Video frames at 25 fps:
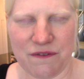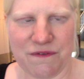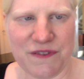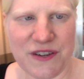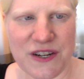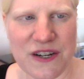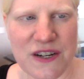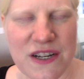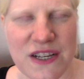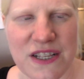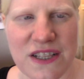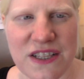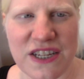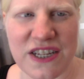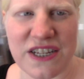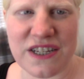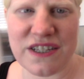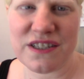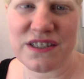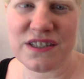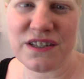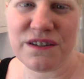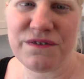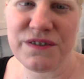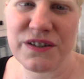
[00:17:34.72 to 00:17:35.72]
the very
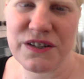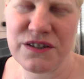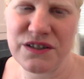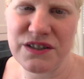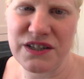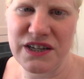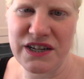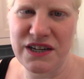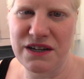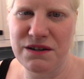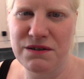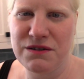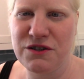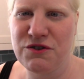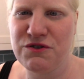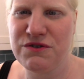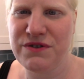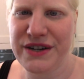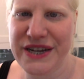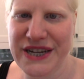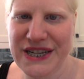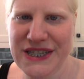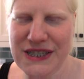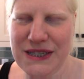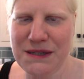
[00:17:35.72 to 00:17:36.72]
least, if there's like a
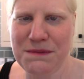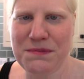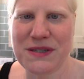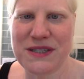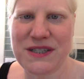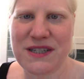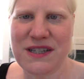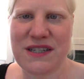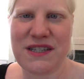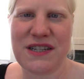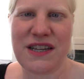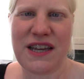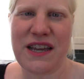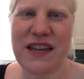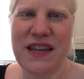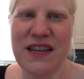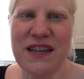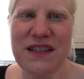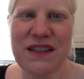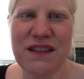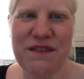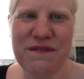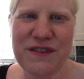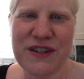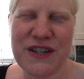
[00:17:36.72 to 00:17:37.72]
crazy busy
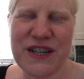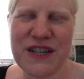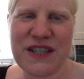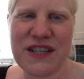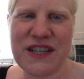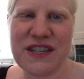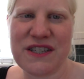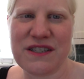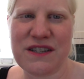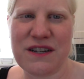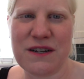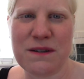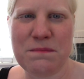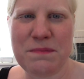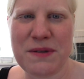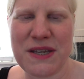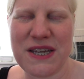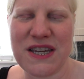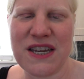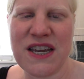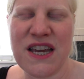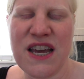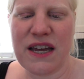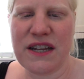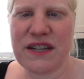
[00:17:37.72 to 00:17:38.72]
day, at the very least it'll
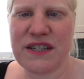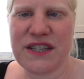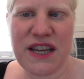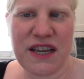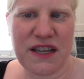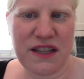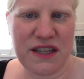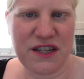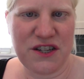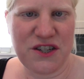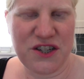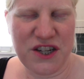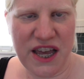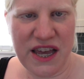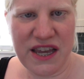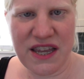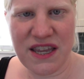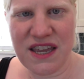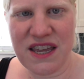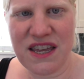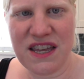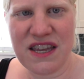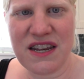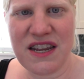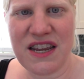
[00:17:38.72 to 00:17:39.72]
be a daily
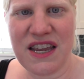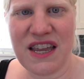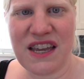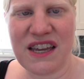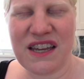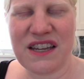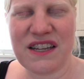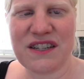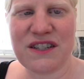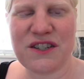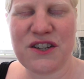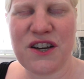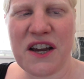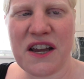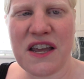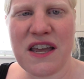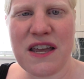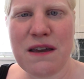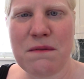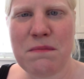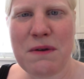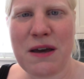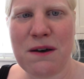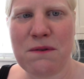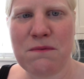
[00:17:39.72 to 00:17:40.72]
check-in and
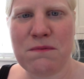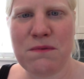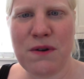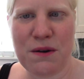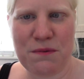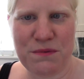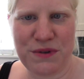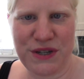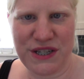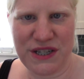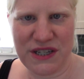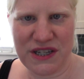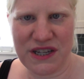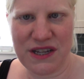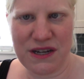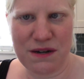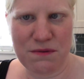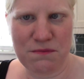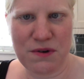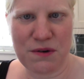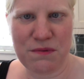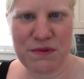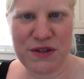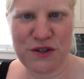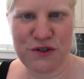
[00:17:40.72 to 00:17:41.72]
talking about what we did
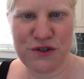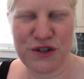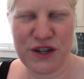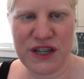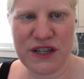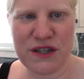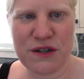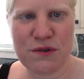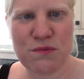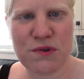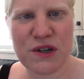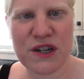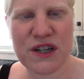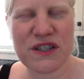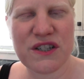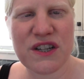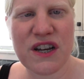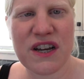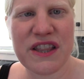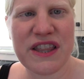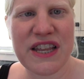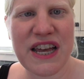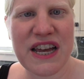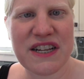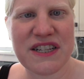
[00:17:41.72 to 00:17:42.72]
and what we trained and worked
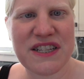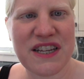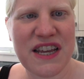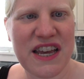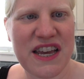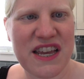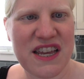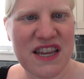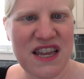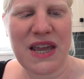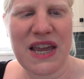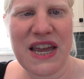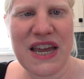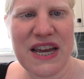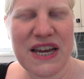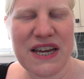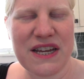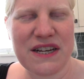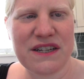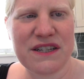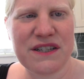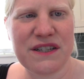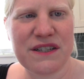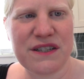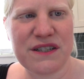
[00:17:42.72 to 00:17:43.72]
on that day.
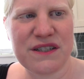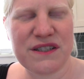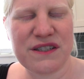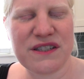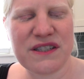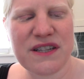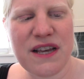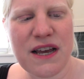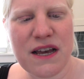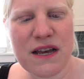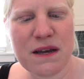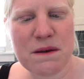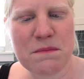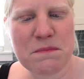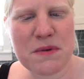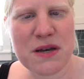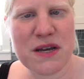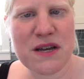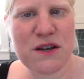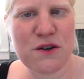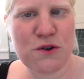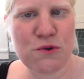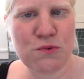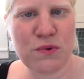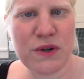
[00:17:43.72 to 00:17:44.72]
And some
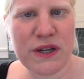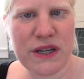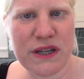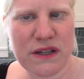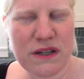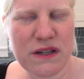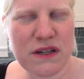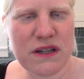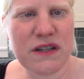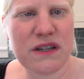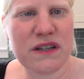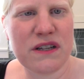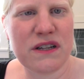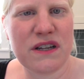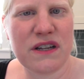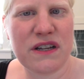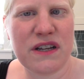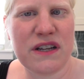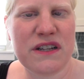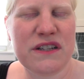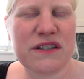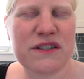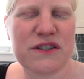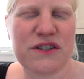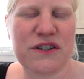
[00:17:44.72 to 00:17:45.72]
will
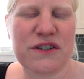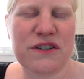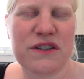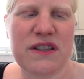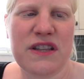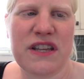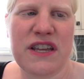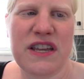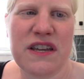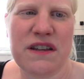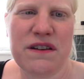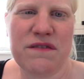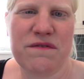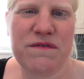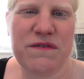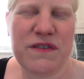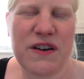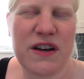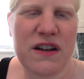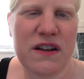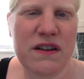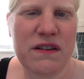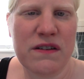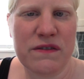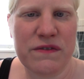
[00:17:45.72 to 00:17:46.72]
certainly
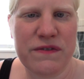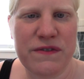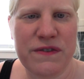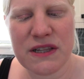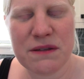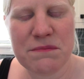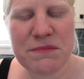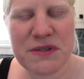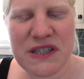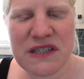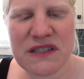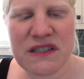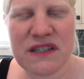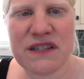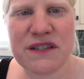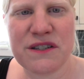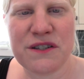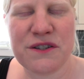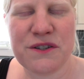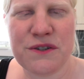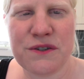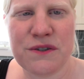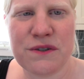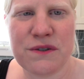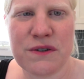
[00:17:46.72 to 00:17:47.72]
involve glimpses
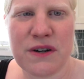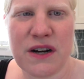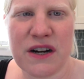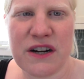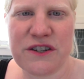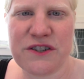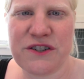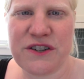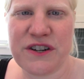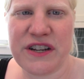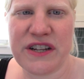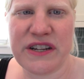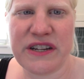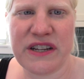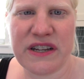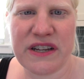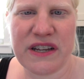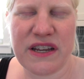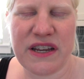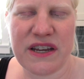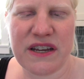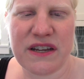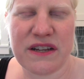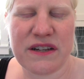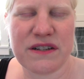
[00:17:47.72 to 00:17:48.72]
into our
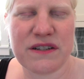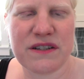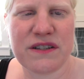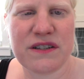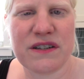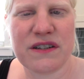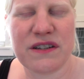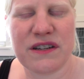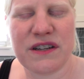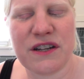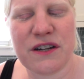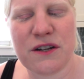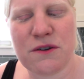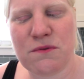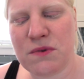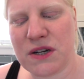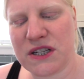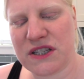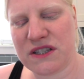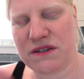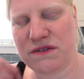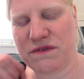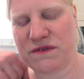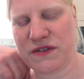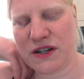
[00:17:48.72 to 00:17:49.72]
training and, you know,
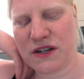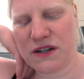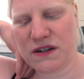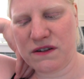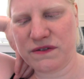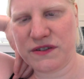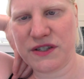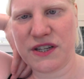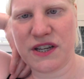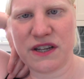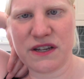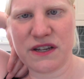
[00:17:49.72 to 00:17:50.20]
what's involved